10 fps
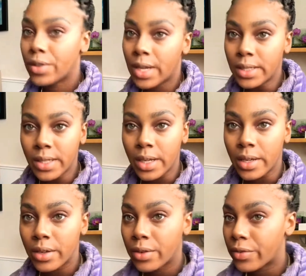So that's
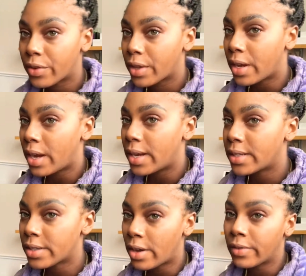it for the
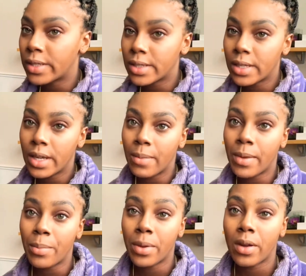eyes. Obviously, I'm
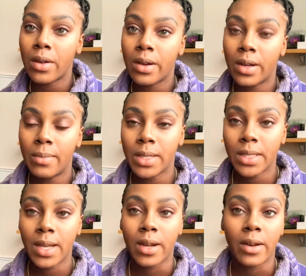gonna put on
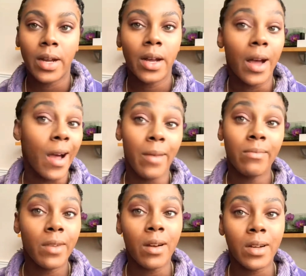mascara.
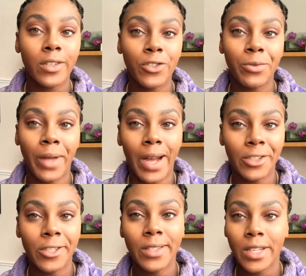I'm not gonna do lashes.